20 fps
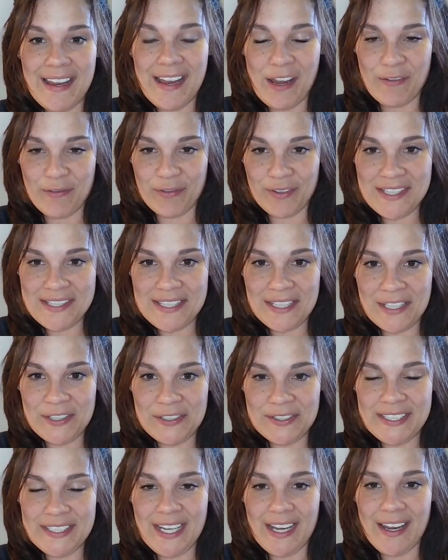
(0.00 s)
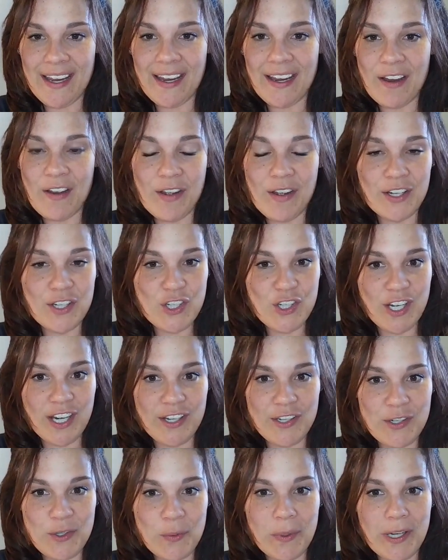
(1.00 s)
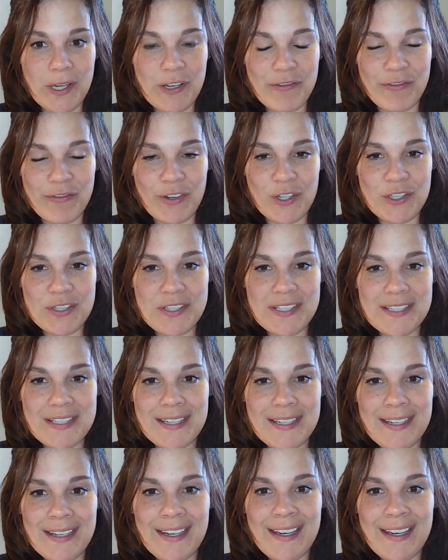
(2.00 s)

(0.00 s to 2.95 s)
every single day on January 1st.